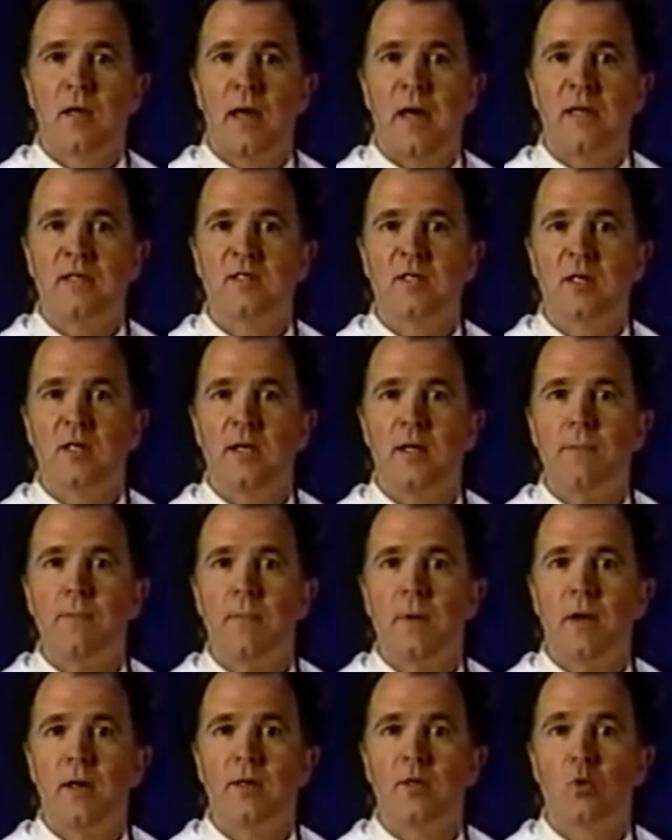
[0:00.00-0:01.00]
As the limb
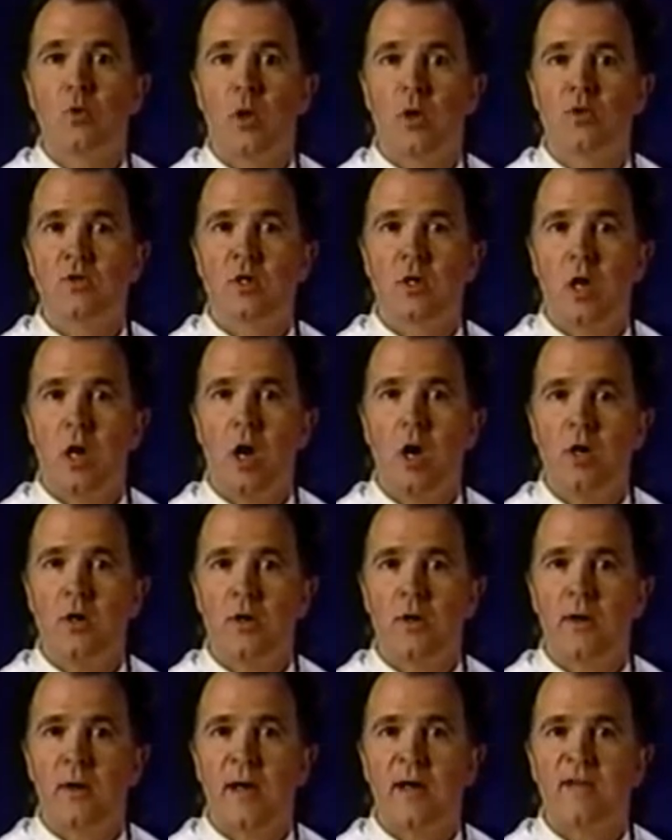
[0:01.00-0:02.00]
bud grows
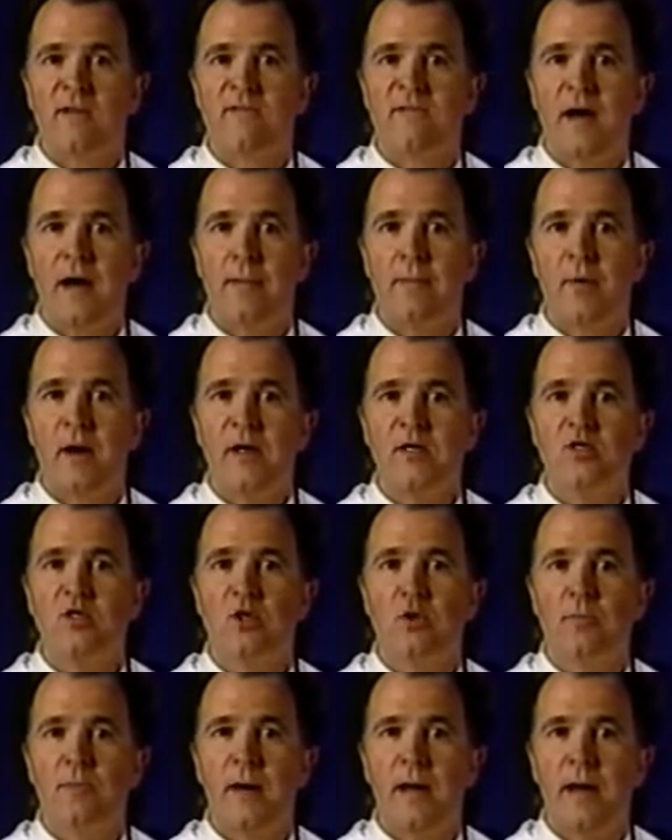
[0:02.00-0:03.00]
longer and the
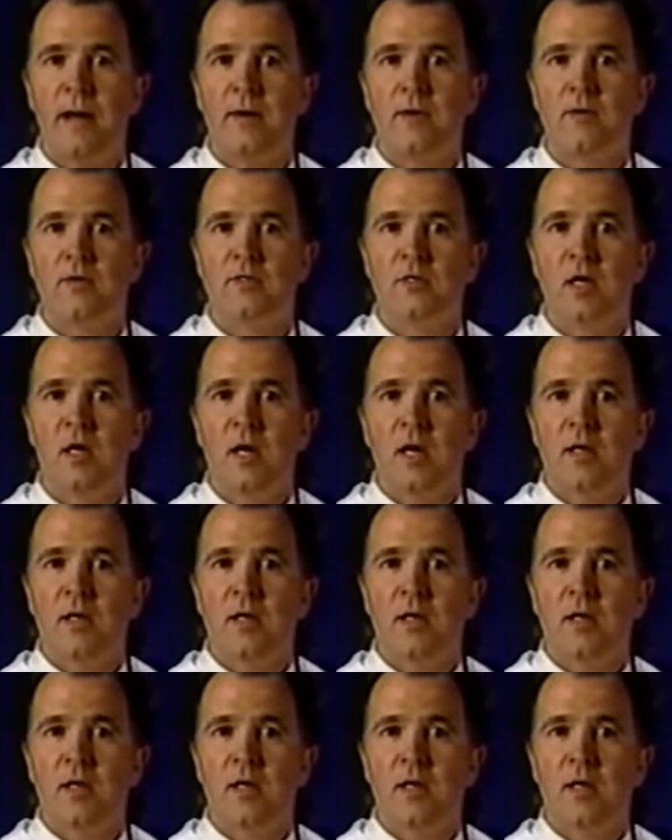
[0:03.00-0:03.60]
vibrational patterns